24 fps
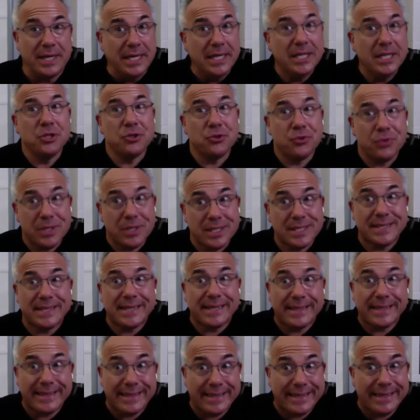
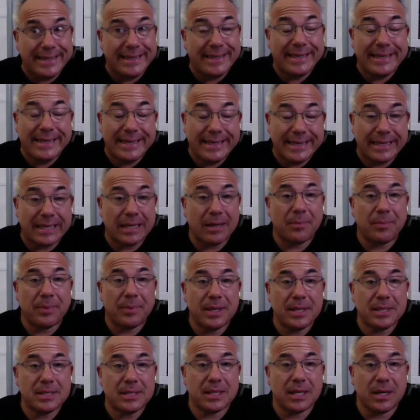Interestingly, in the
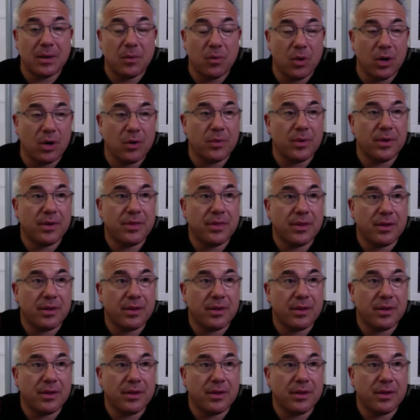companies that I work with